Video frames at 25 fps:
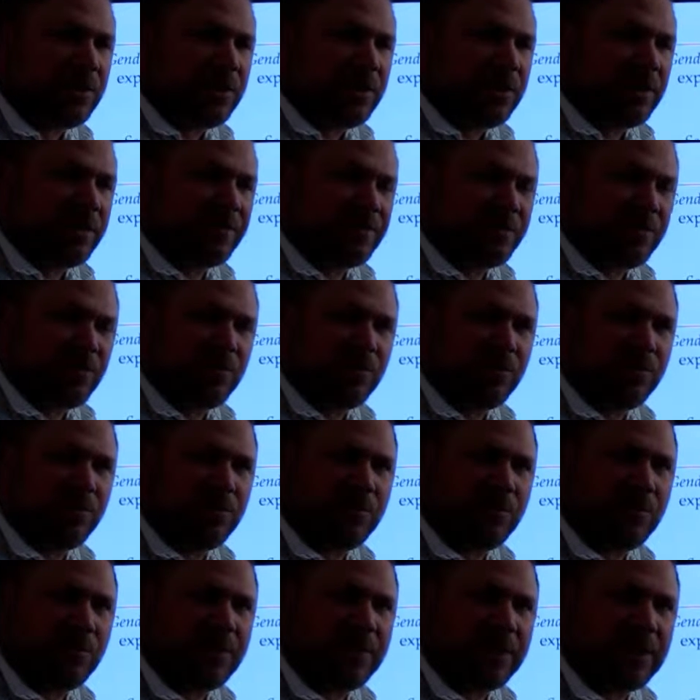if
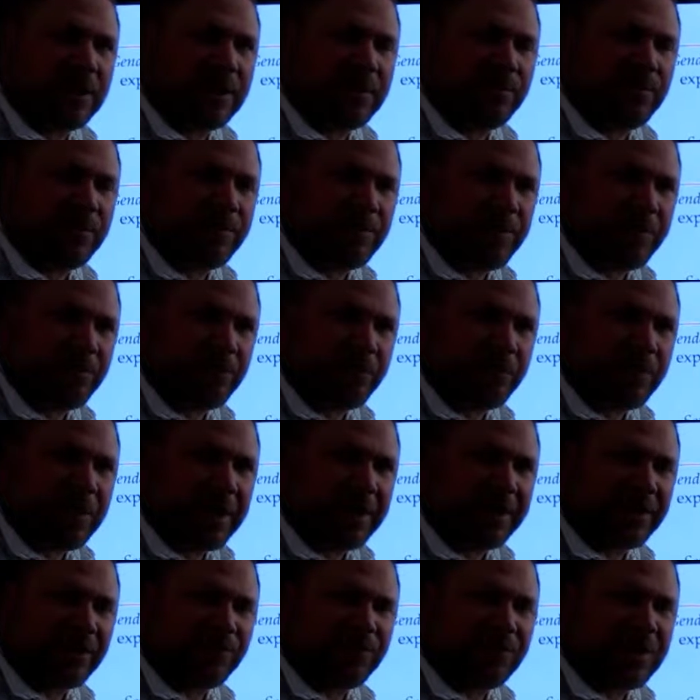you remember
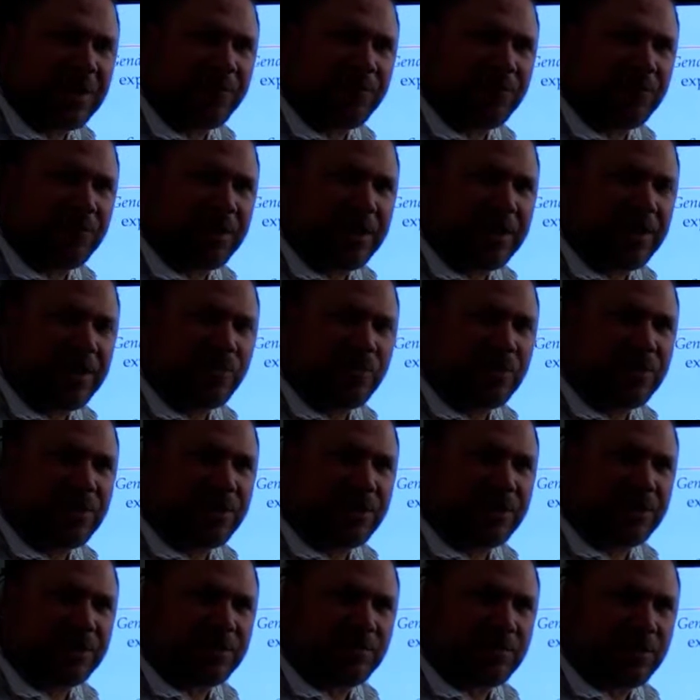back in chapter 8 when we
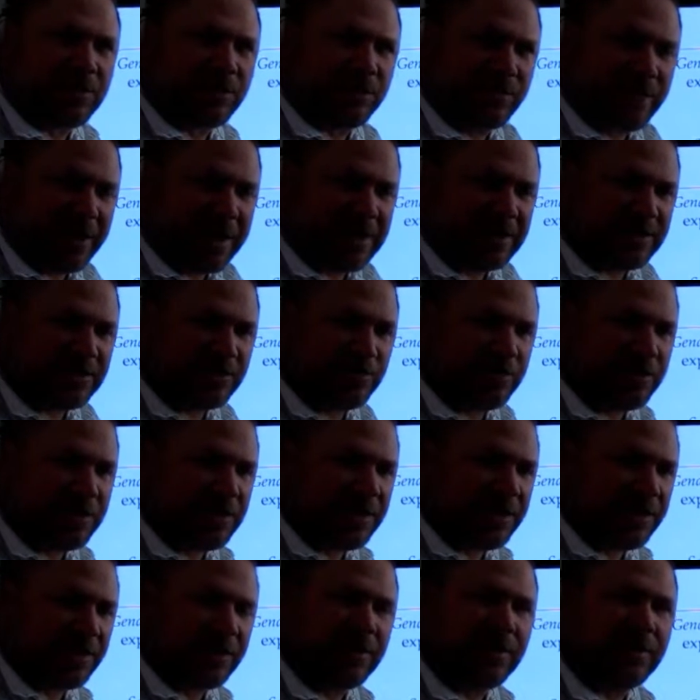talked about race
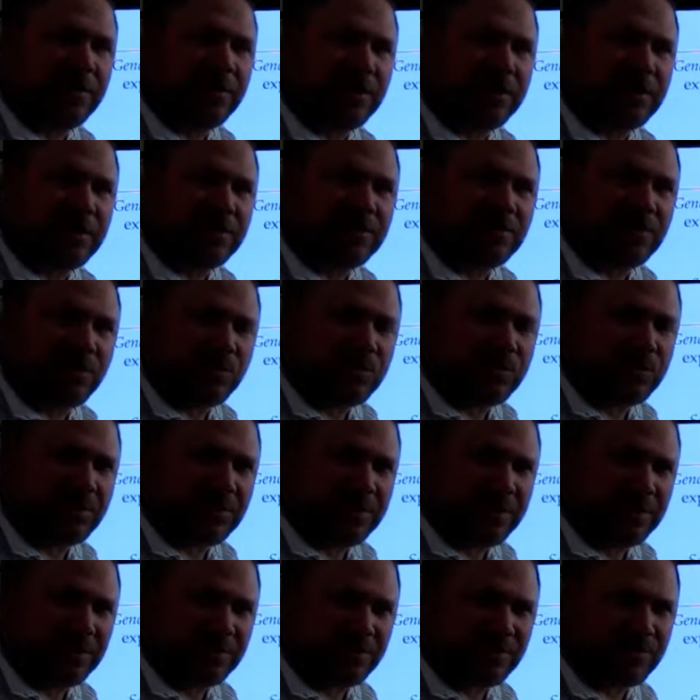being socially
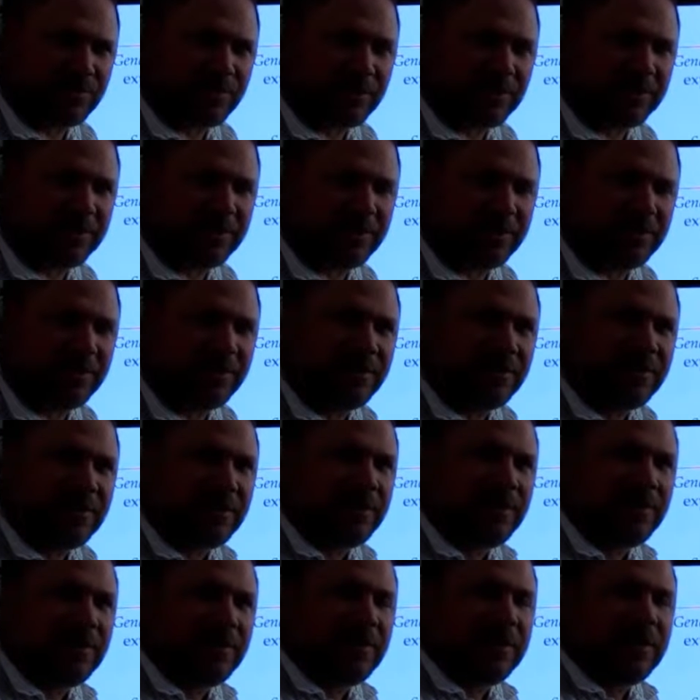constructed,
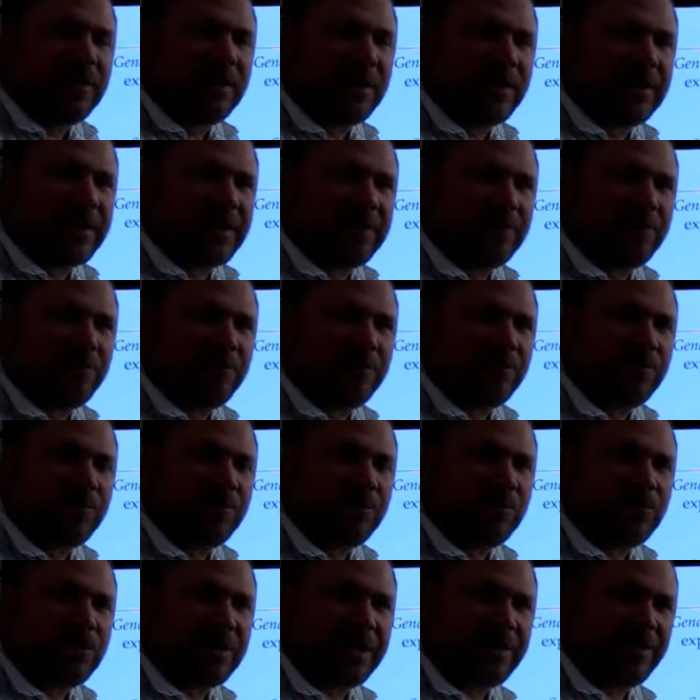
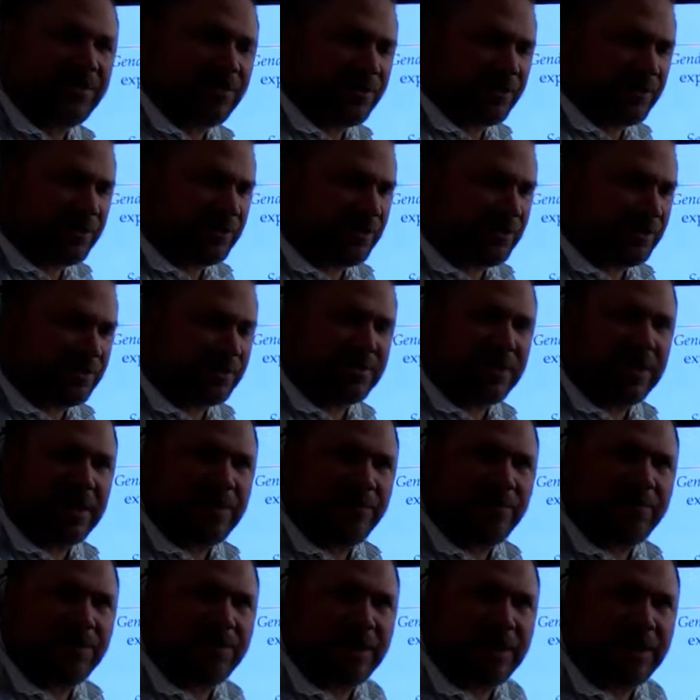gender is the
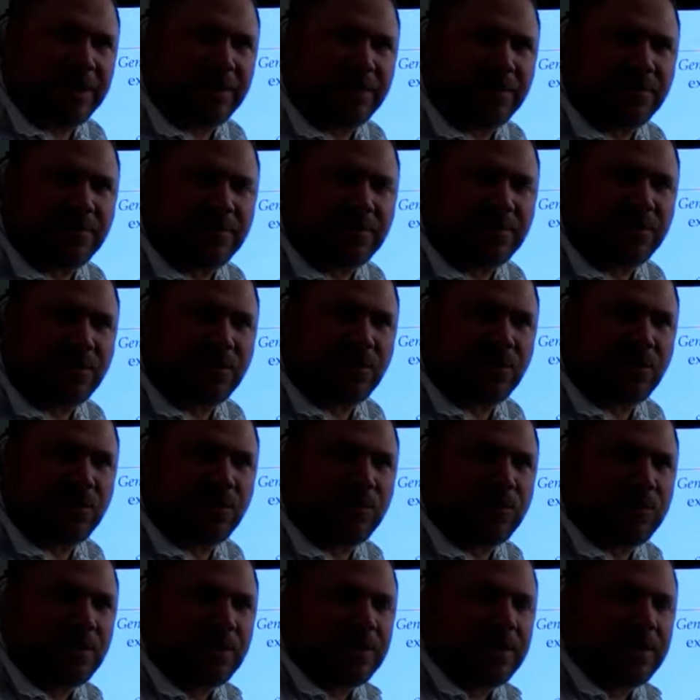same thing.
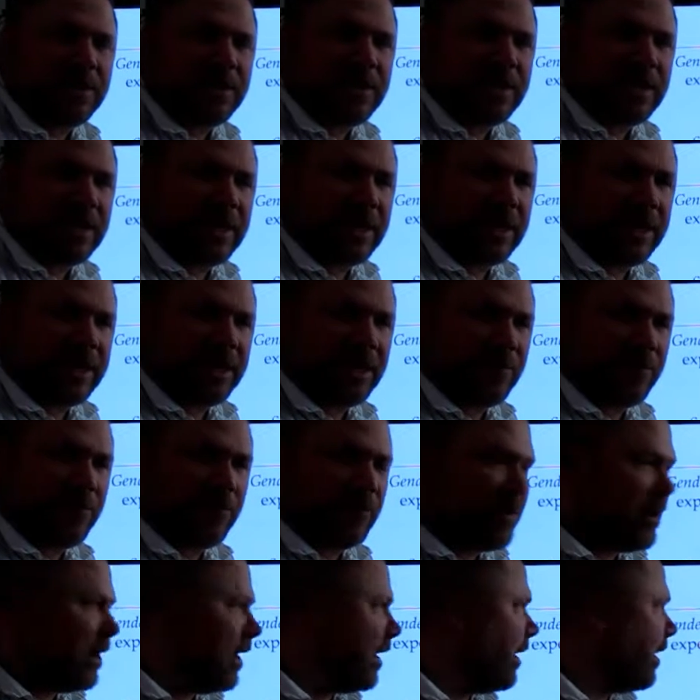So,
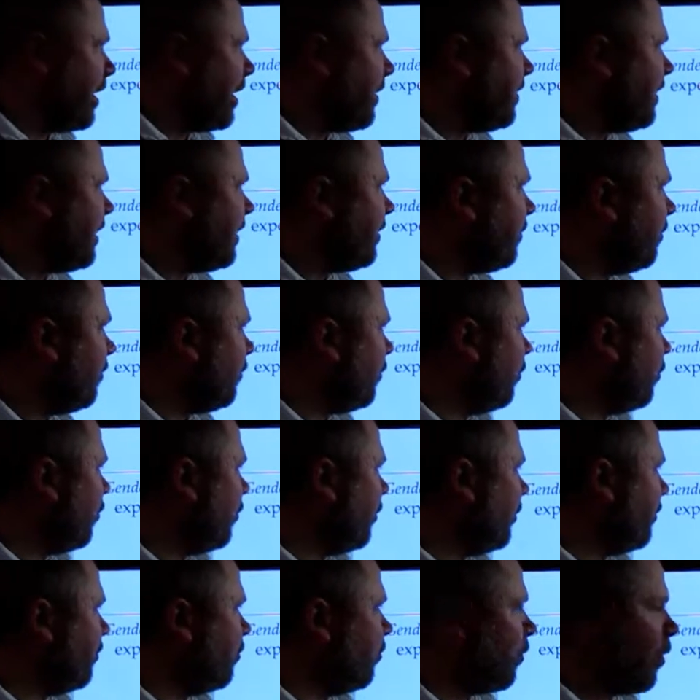and I think the
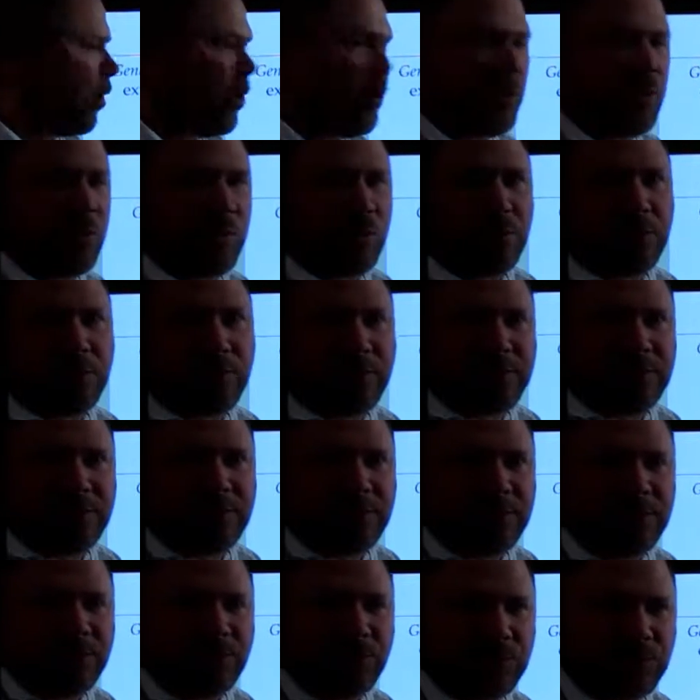word role,
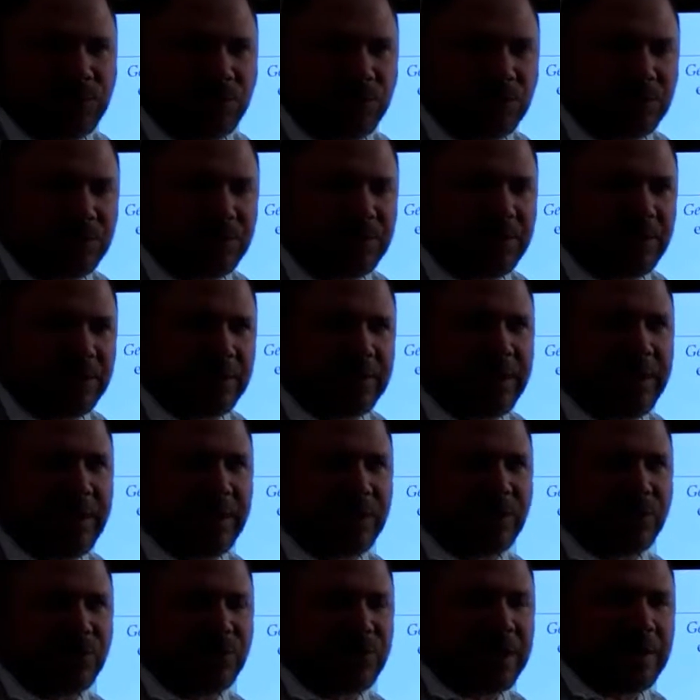which we'll see a
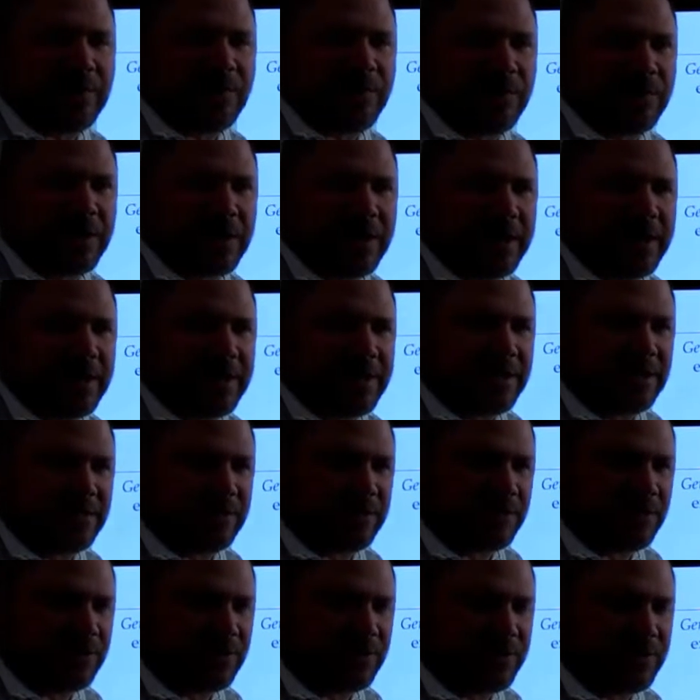lot in chapter 9, is
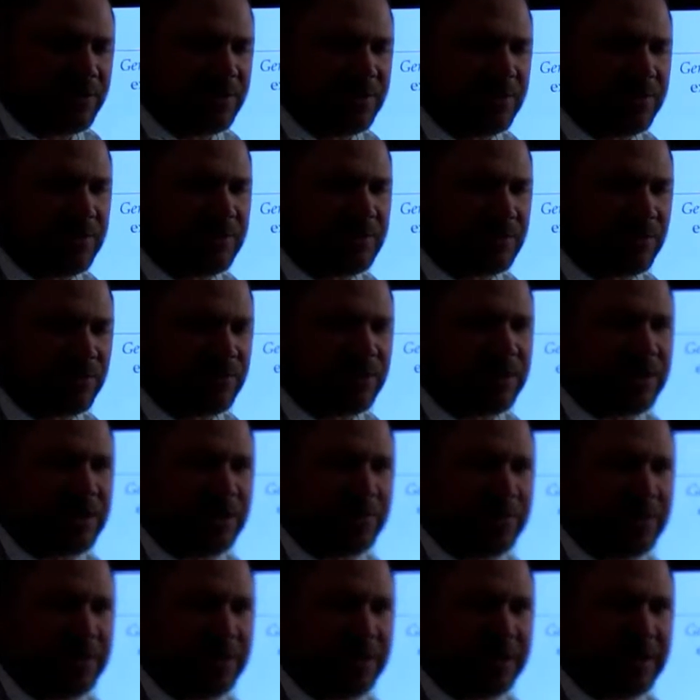so think
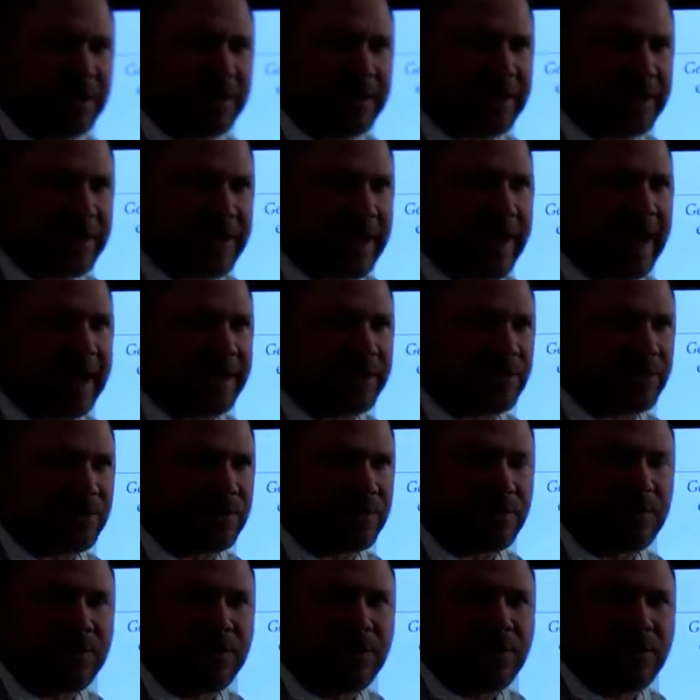about it like an
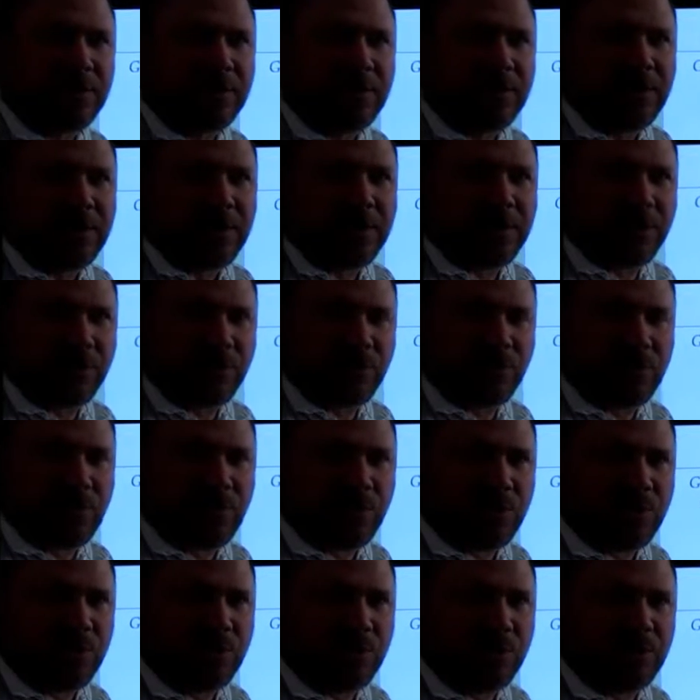actor and a
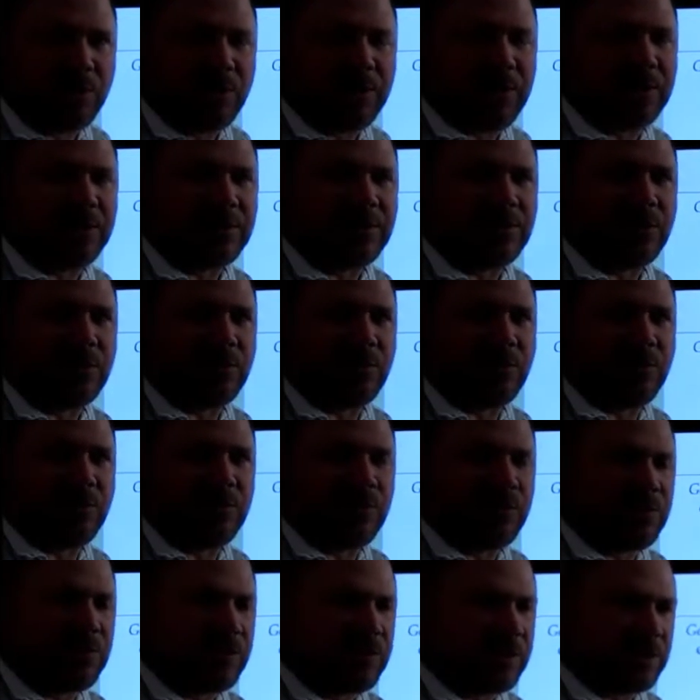role. And
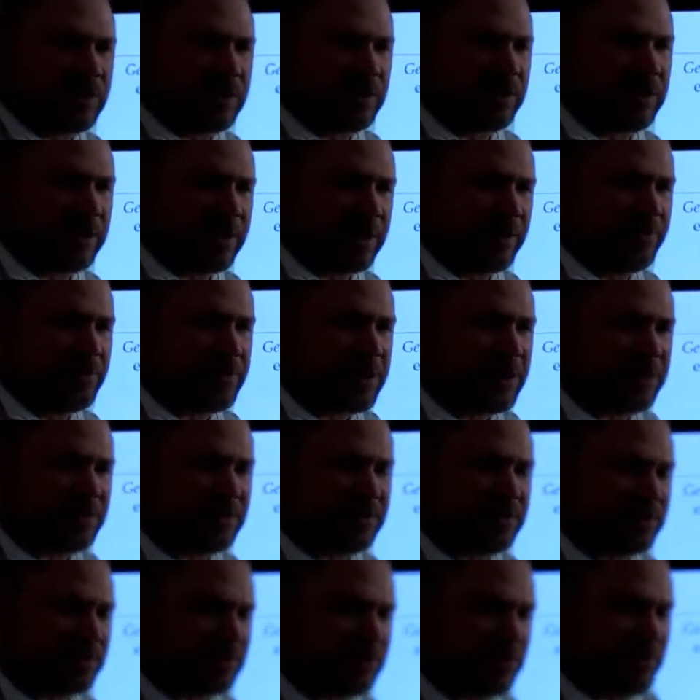so,
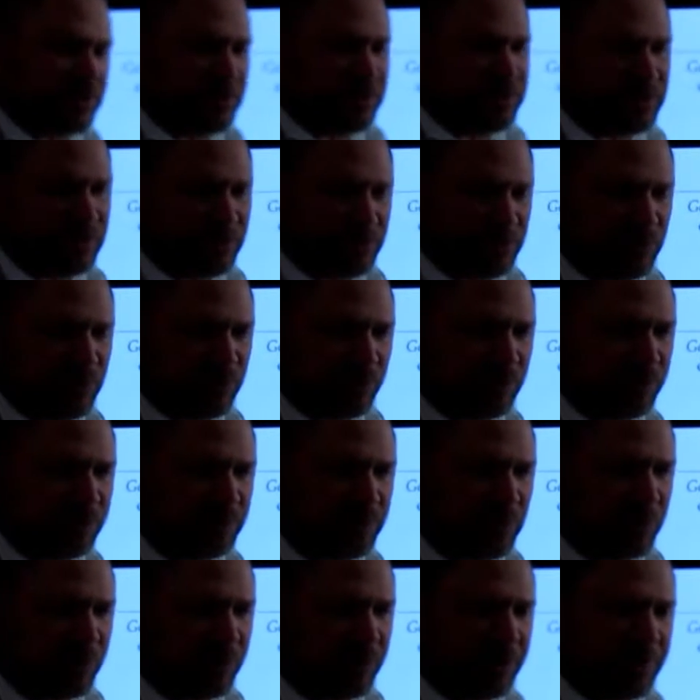so you were
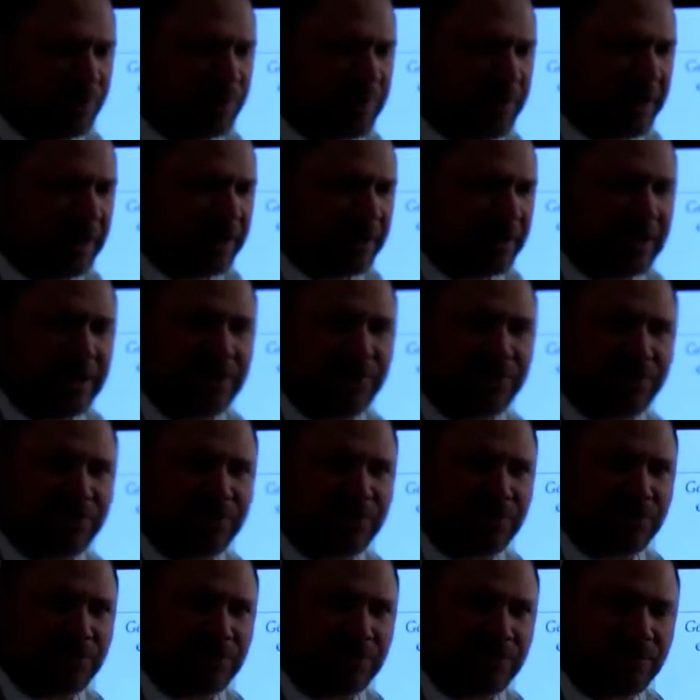born a
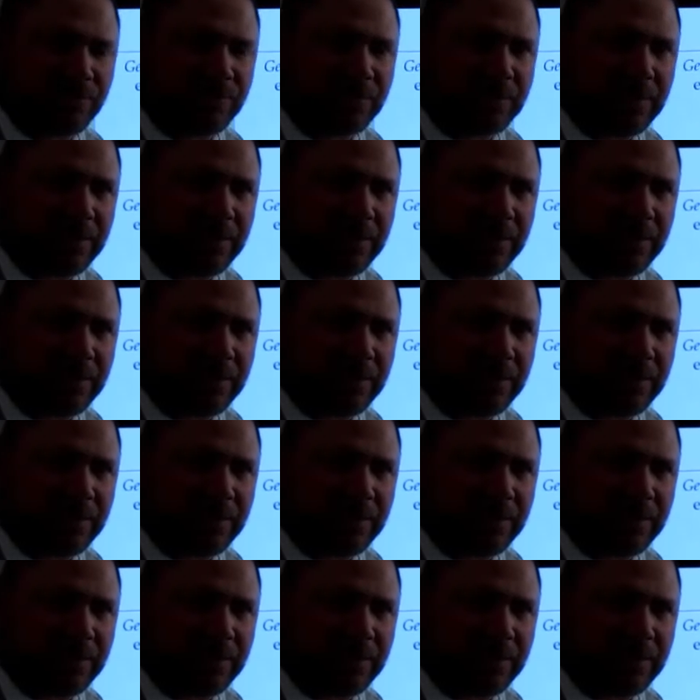biological